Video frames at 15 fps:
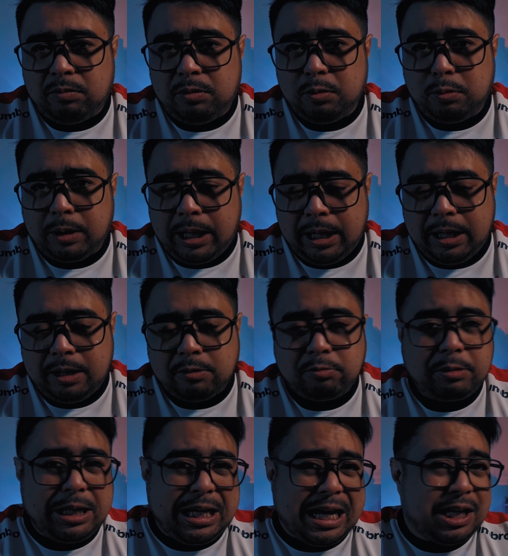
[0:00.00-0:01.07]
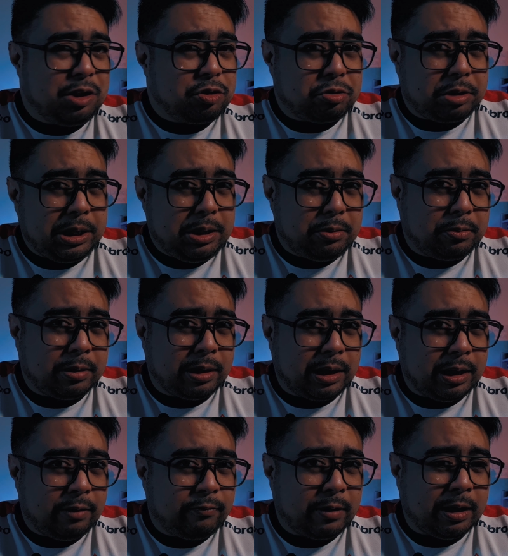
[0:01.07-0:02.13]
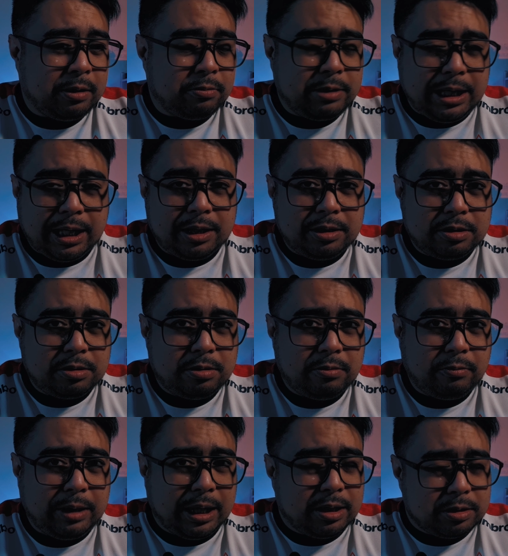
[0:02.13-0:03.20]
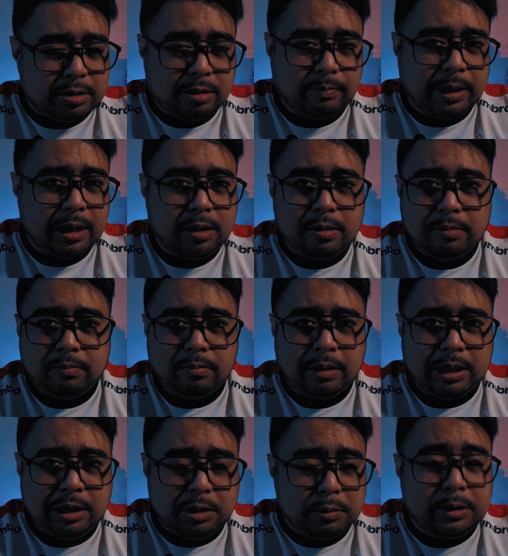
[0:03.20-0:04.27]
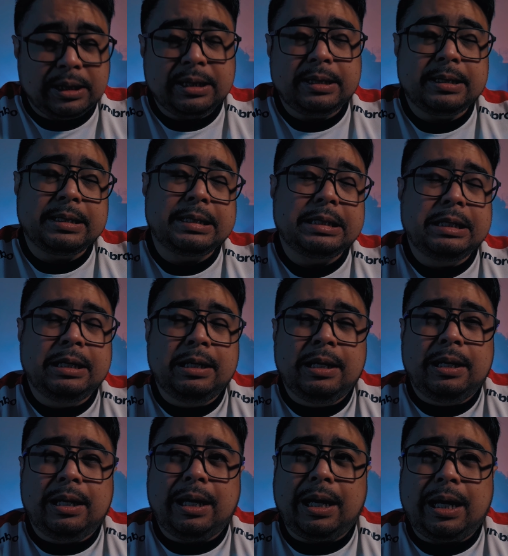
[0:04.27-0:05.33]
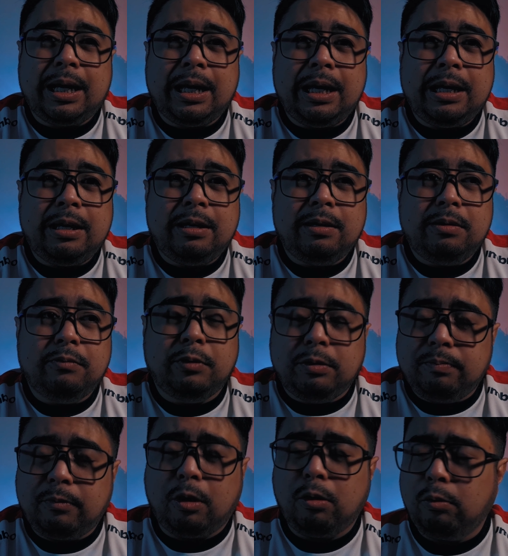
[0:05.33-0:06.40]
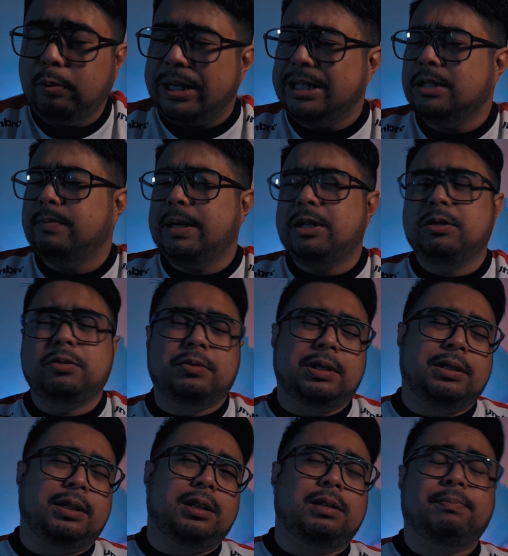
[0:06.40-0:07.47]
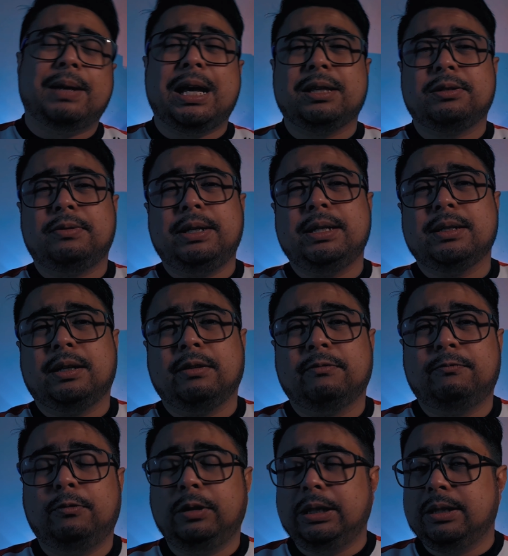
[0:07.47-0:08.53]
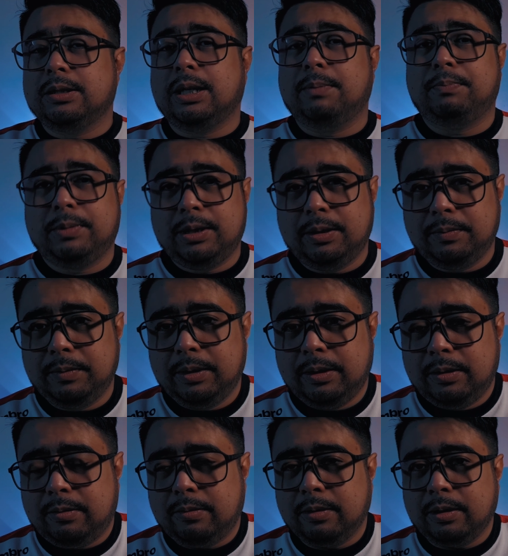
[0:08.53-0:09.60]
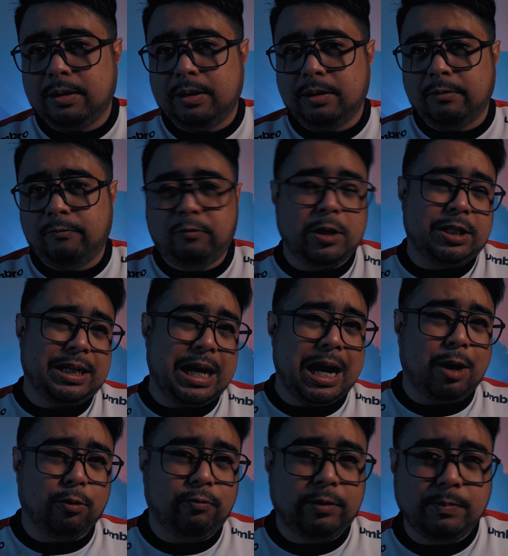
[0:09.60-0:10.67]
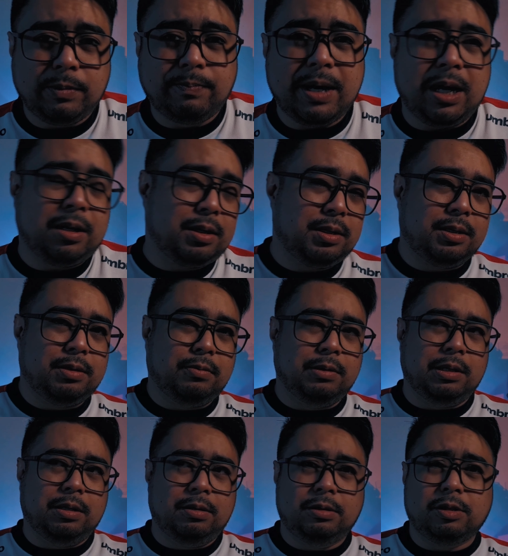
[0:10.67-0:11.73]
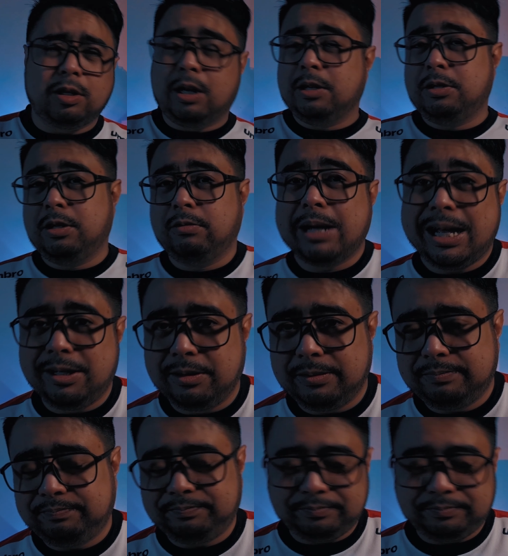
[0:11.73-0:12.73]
do a re-entry, or if I re-enter my units, I would always make sure that the batteries are fully topped, or they're fresh out from the box, or the charger rather.